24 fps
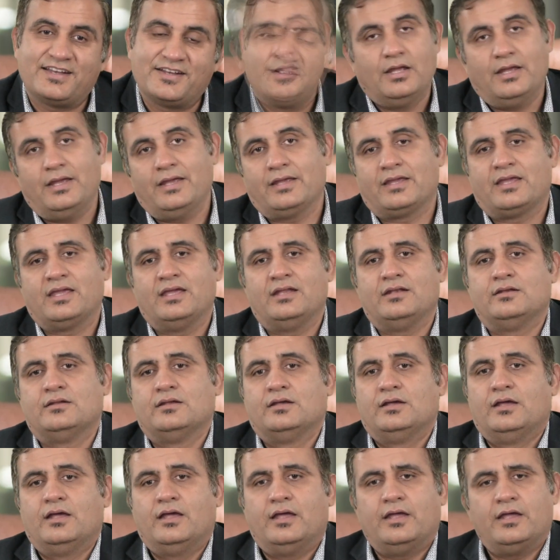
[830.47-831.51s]
And again,
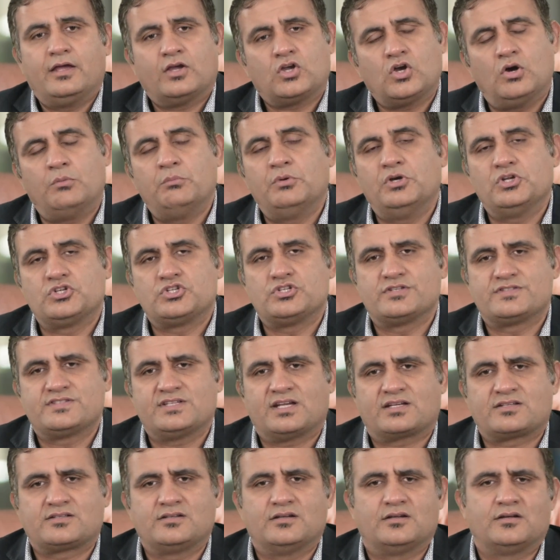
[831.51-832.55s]
accommodation
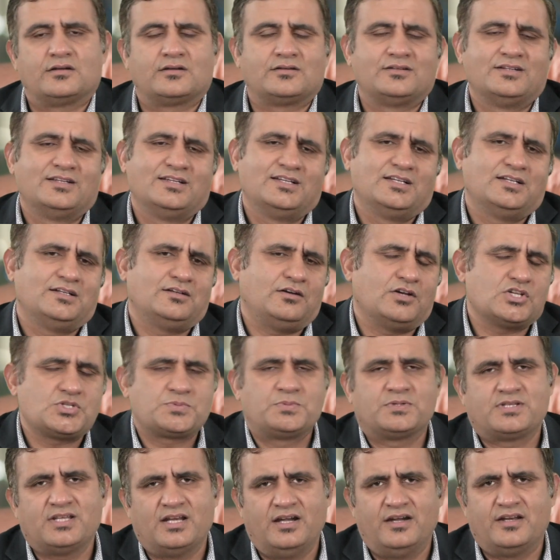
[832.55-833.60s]
sector,
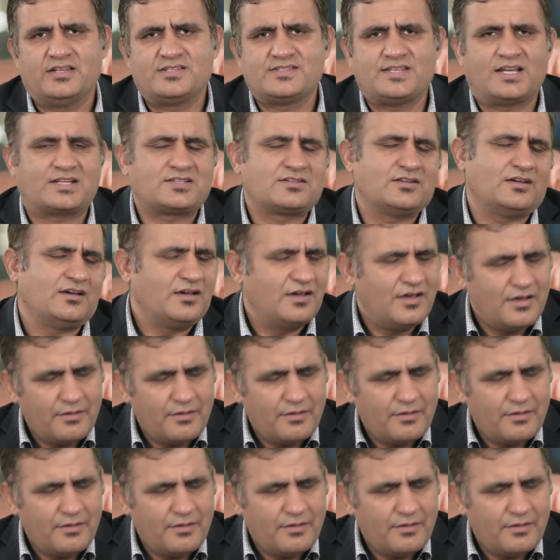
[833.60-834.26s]
hospitality sector,